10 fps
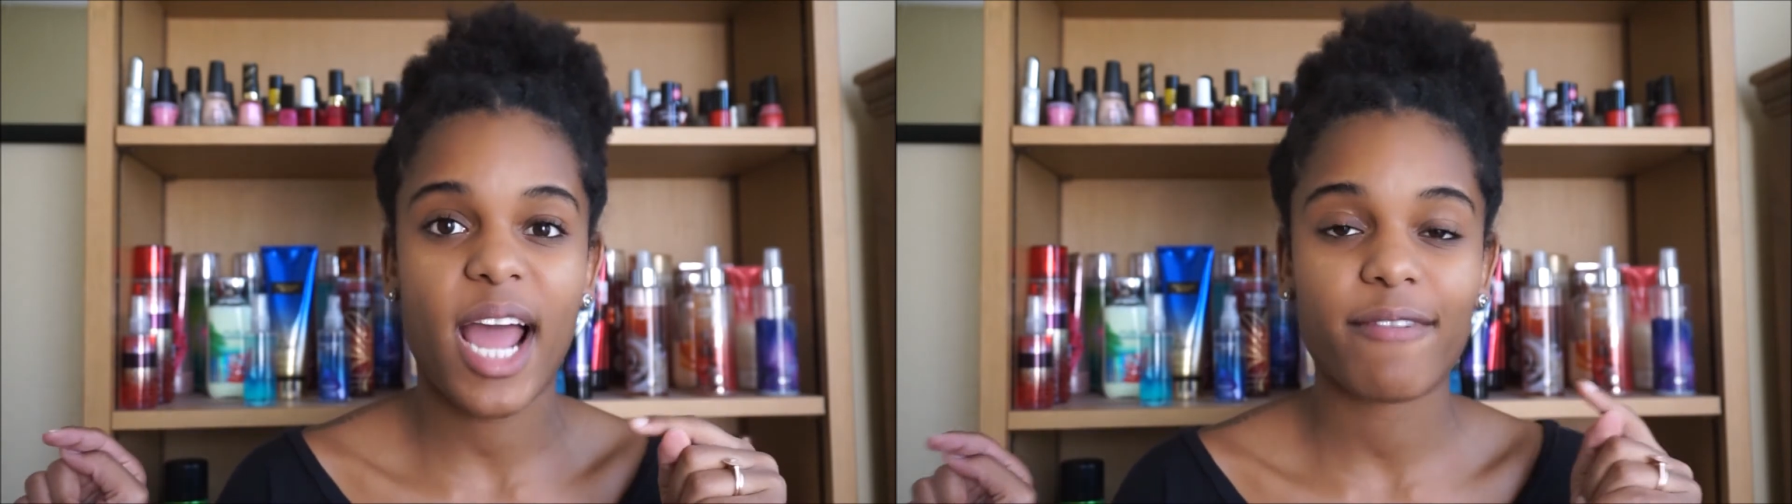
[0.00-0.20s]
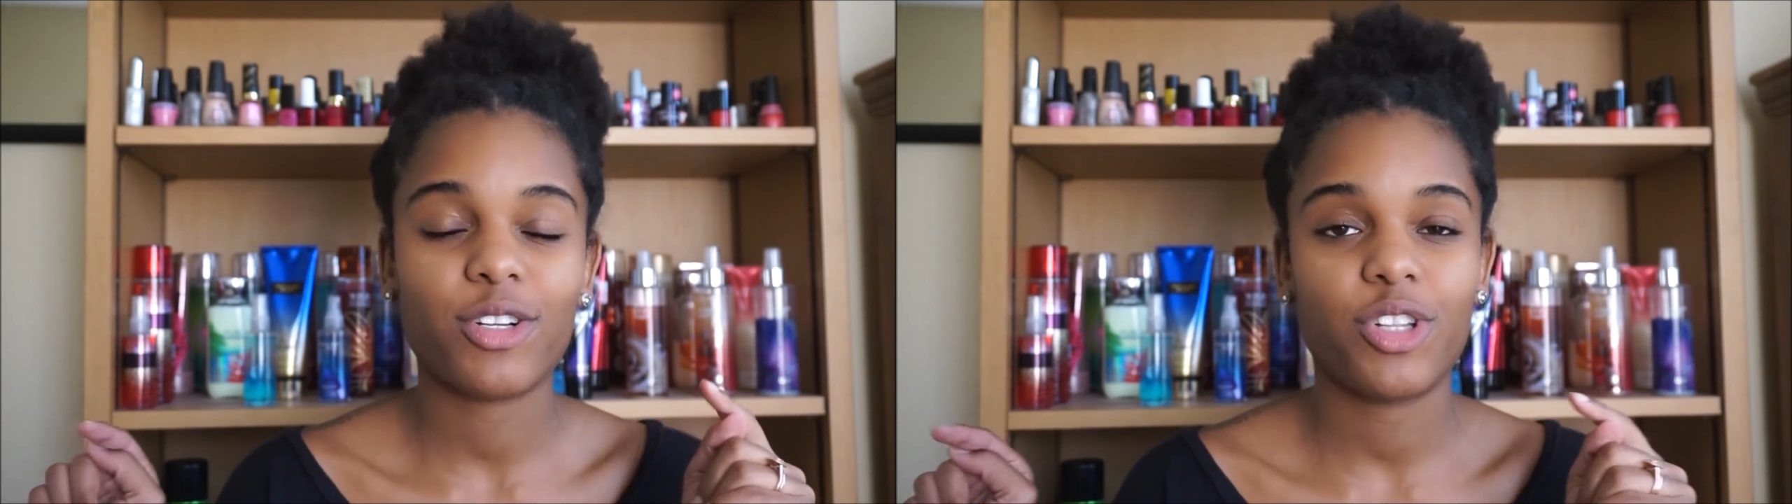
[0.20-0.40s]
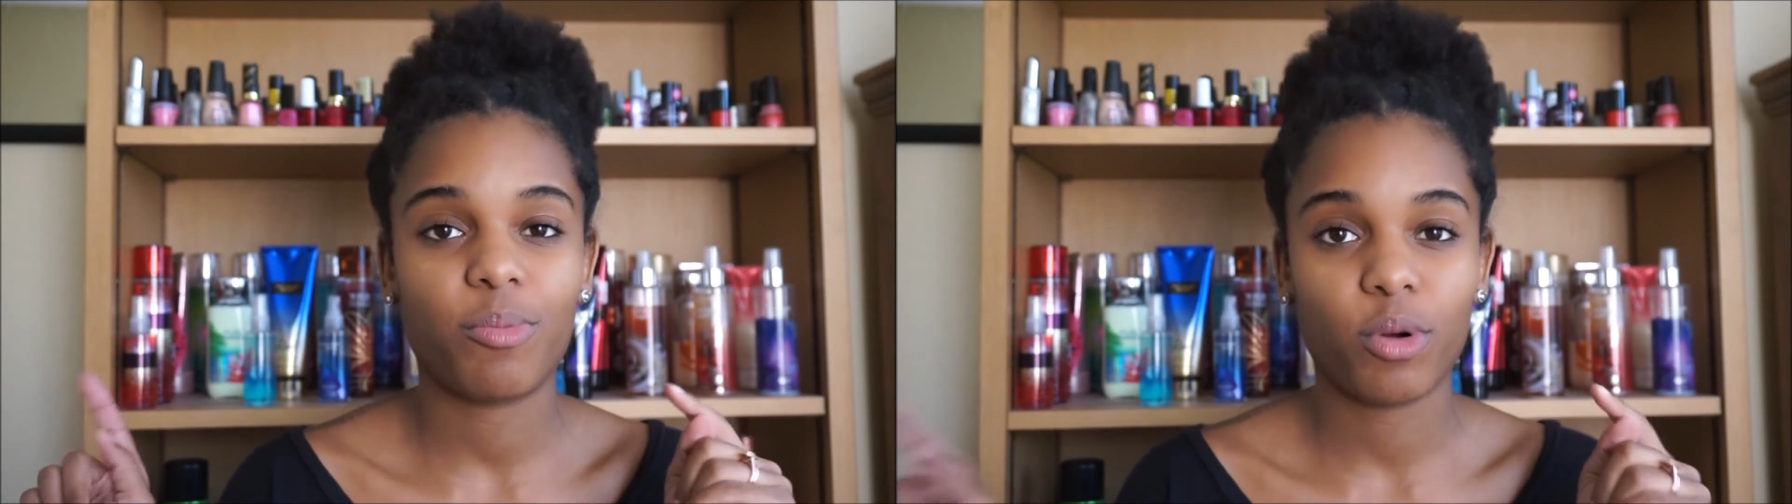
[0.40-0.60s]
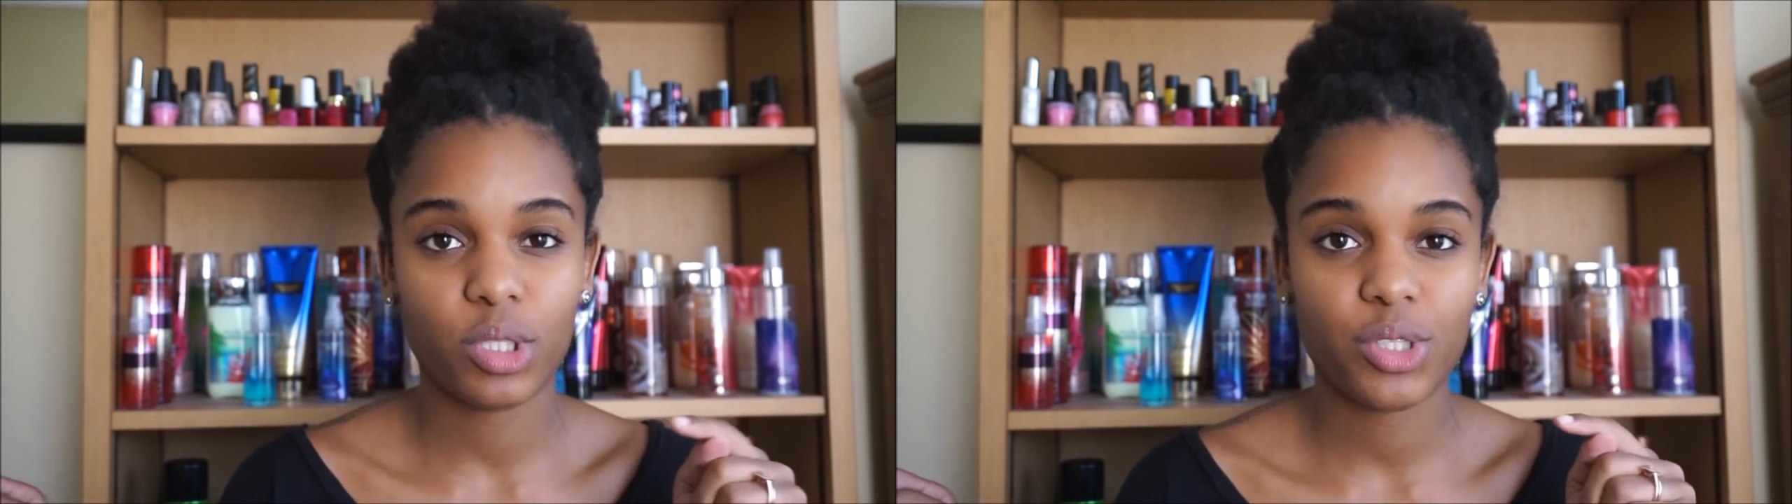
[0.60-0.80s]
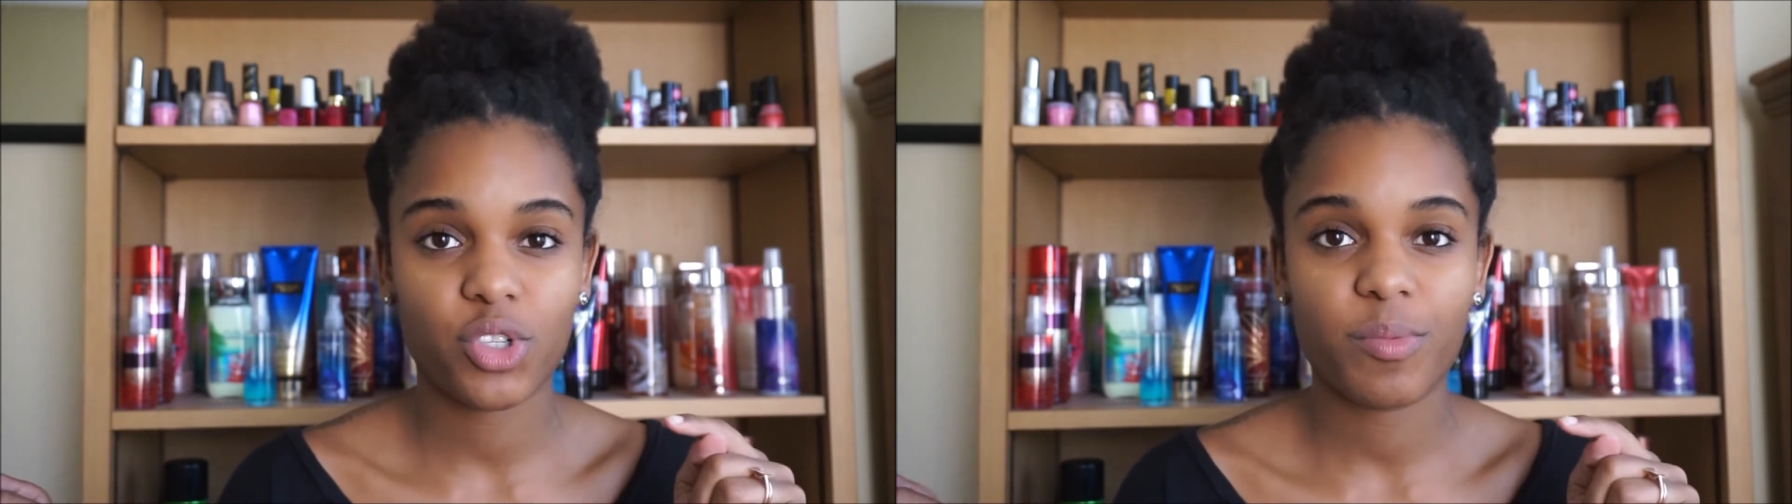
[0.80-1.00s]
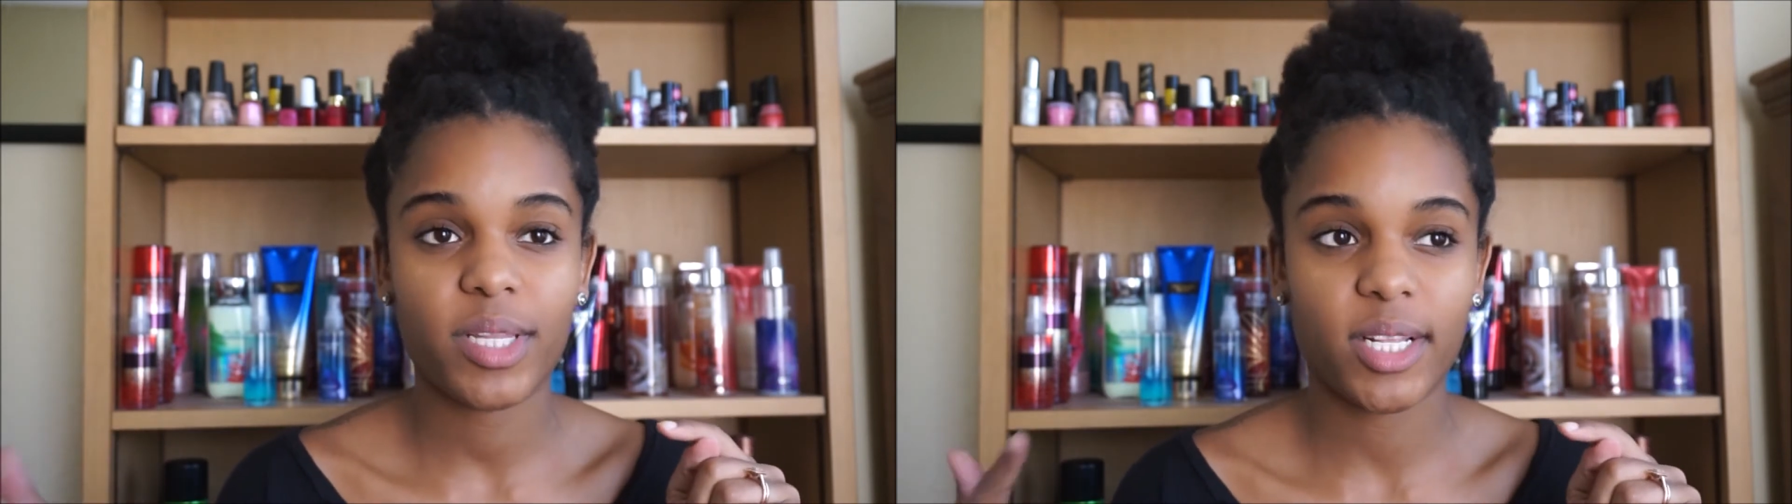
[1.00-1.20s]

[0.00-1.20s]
after I did the protein treatment,